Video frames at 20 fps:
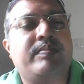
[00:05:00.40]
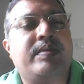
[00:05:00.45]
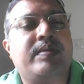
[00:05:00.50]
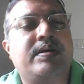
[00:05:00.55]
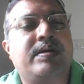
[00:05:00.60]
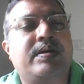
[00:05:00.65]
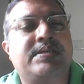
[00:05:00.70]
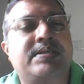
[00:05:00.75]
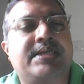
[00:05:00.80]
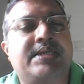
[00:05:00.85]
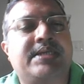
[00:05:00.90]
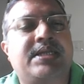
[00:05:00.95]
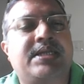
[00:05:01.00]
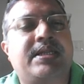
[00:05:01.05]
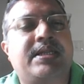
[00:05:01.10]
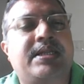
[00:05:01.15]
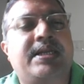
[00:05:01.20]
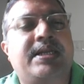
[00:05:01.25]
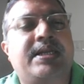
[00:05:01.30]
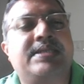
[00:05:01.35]

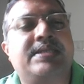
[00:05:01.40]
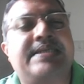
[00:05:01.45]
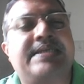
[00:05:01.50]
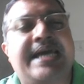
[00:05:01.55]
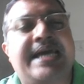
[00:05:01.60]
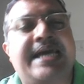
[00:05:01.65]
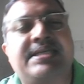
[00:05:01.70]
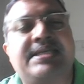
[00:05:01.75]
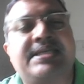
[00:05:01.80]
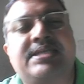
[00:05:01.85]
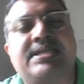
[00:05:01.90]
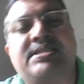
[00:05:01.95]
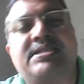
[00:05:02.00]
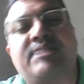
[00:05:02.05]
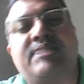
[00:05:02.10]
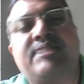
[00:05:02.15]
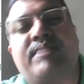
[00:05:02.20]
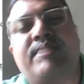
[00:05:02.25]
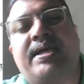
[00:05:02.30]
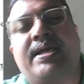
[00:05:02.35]
section, that is gas
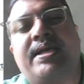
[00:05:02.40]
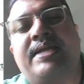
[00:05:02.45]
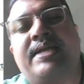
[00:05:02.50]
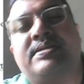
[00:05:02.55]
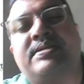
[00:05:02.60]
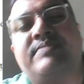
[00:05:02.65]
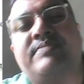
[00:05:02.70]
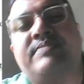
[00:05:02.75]
exchange mechanism,